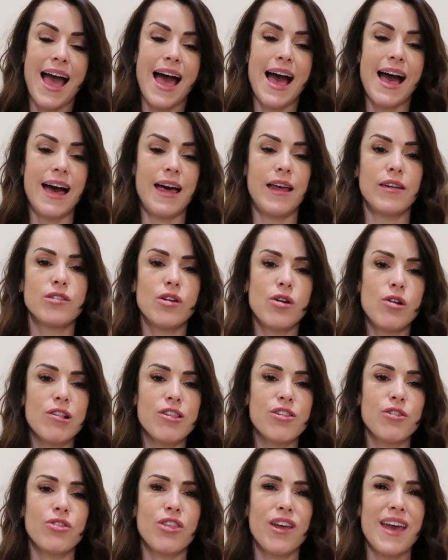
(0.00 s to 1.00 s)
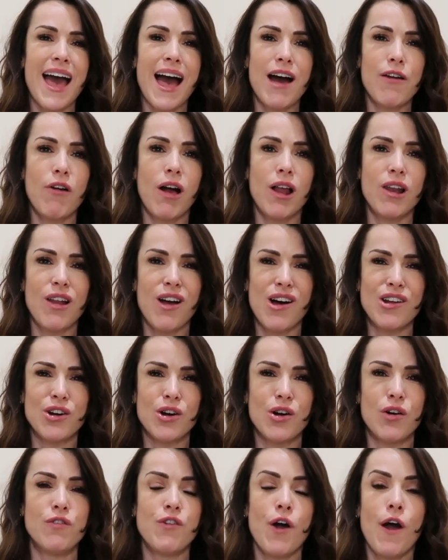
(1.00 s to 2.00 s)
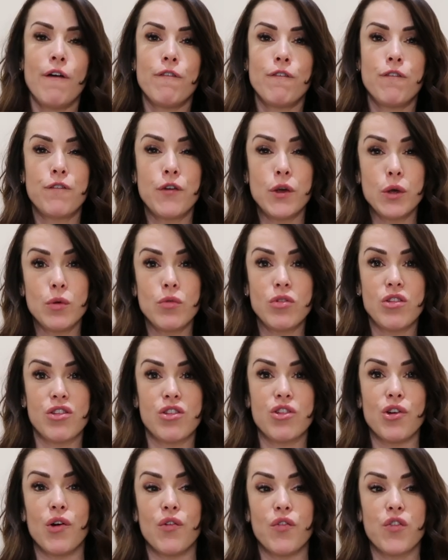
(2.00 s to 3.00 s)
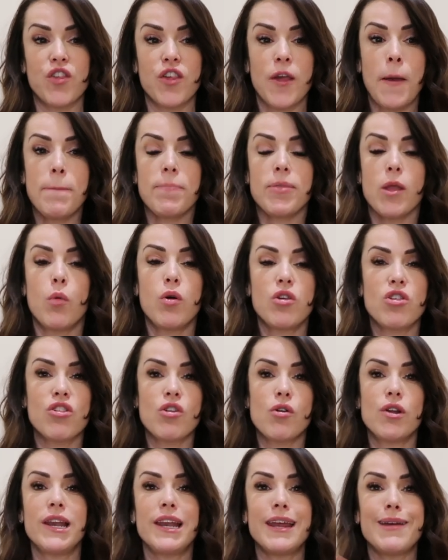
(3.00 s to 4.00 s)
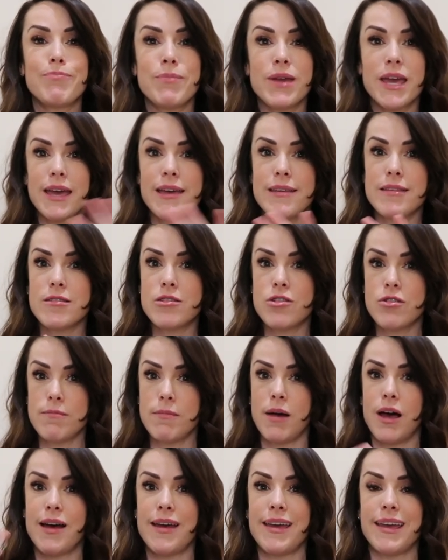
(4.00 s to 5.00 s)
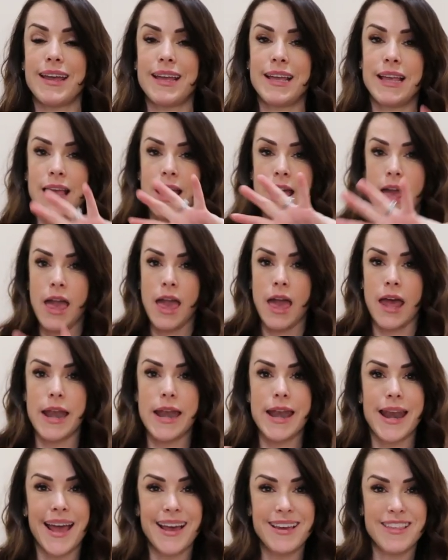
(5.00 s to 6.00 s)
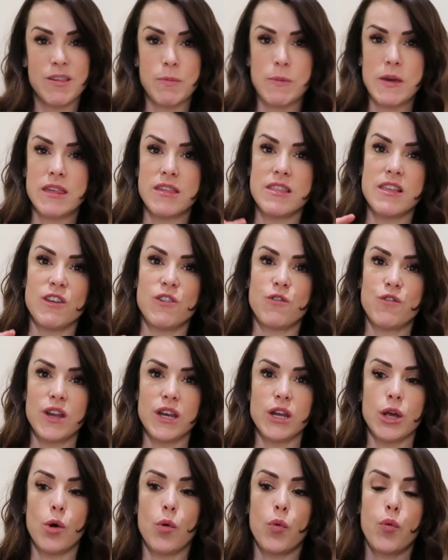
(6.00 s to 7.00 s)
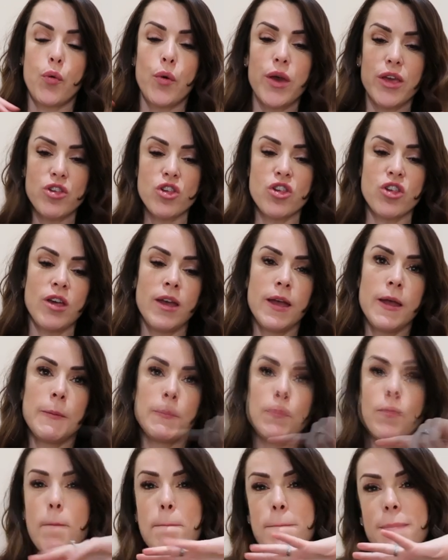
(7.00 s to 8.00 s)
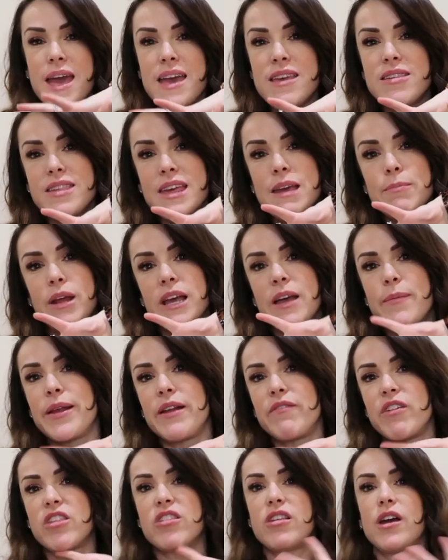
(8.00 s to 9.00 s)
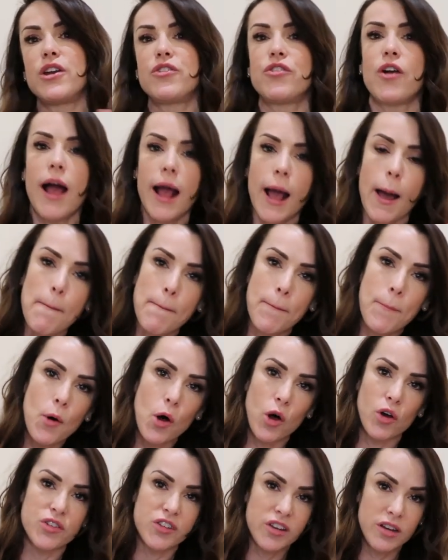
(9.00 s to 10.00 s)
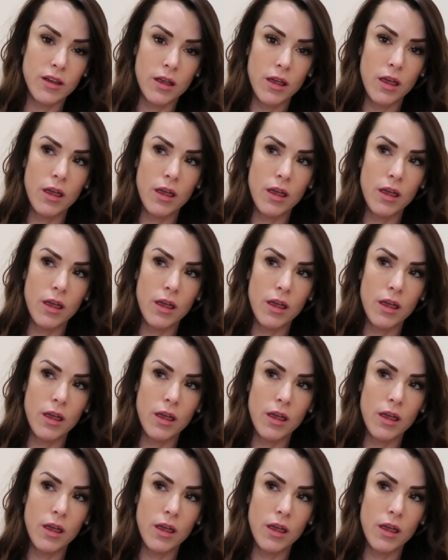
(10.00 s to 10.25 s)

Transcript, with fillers: And also they have a lot of foodstuffs, which is gonna lead me into my next piece of this video, which may seem like a bit of a sidetrack, but